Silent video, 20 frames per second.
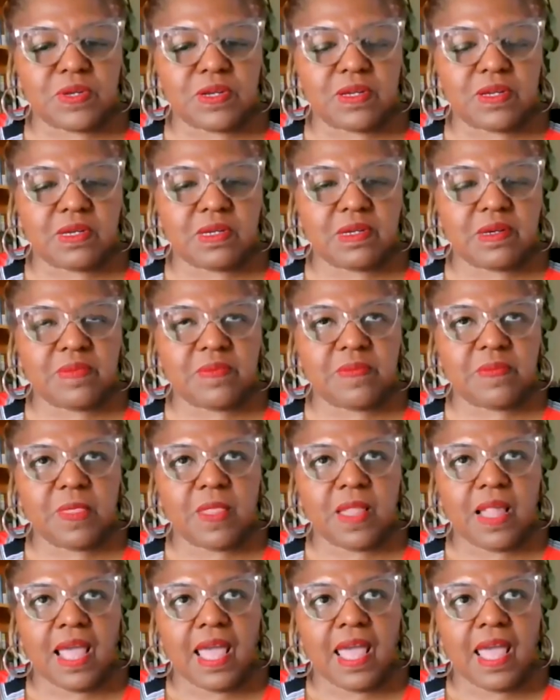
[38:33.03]

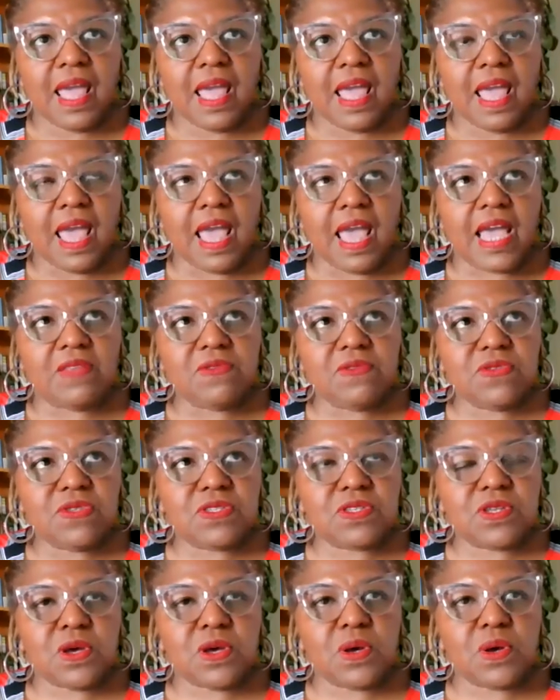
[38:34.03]
And
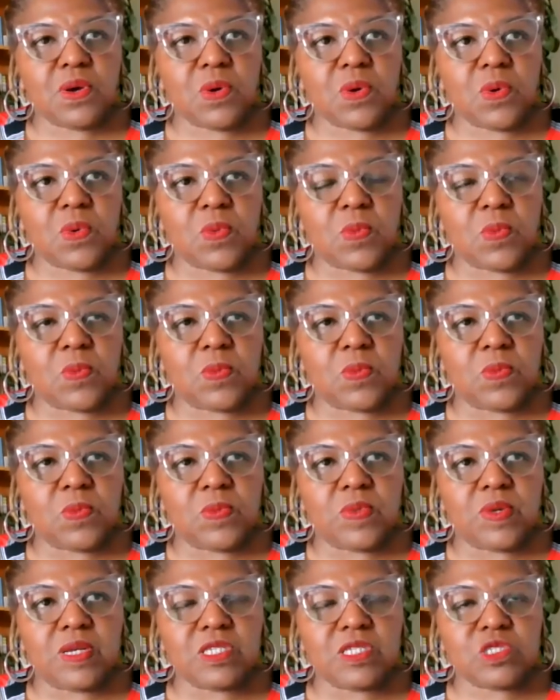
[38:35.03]
so,
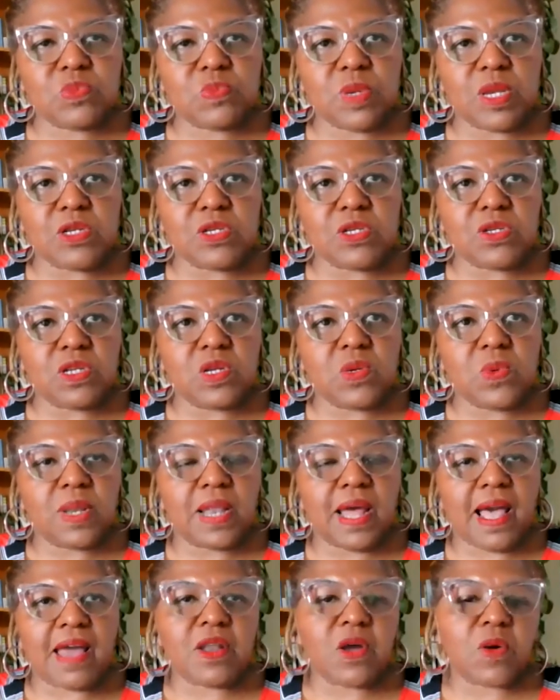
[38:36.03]
especially when
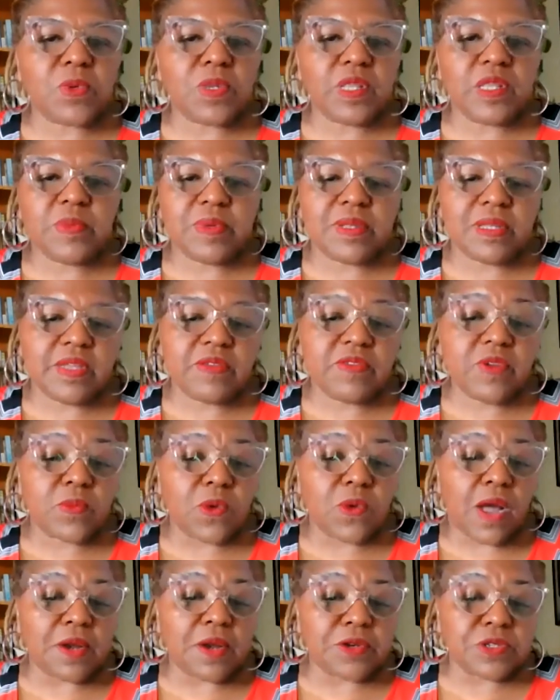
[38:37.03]
I don't really believe in
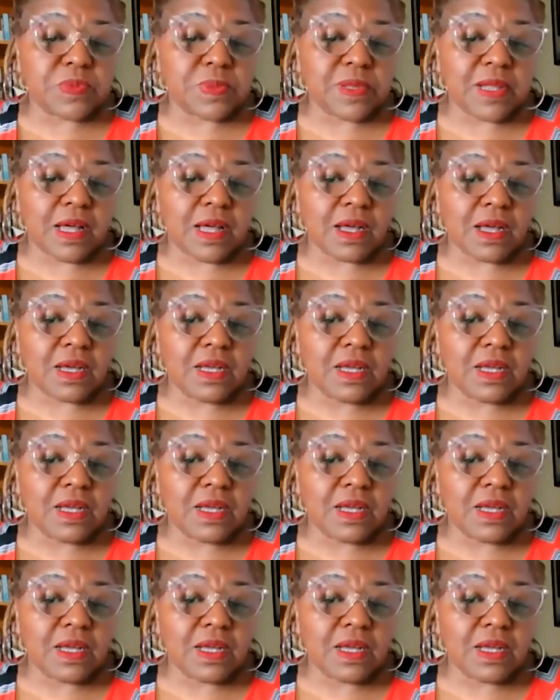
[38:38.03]
writer's block.